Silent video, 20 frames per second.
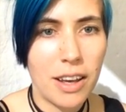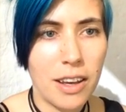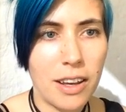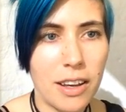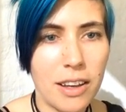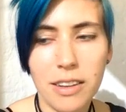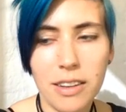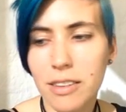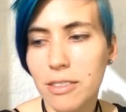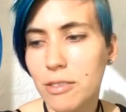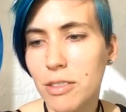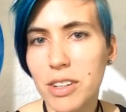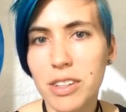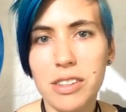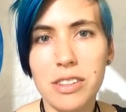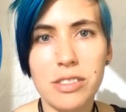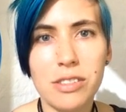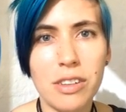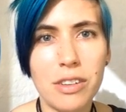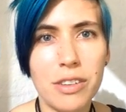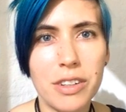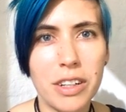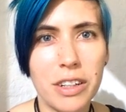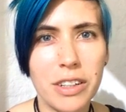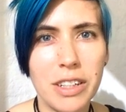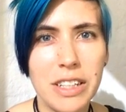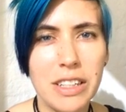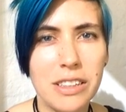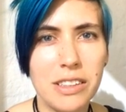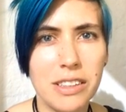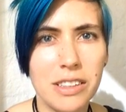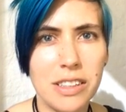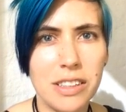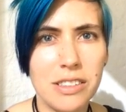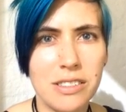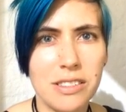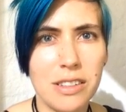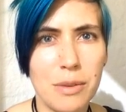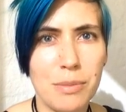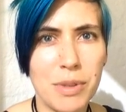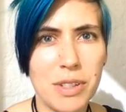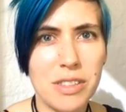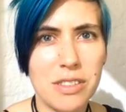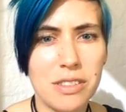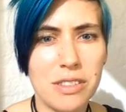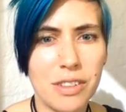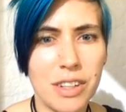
at, well, the soldering iron he heats up. Let's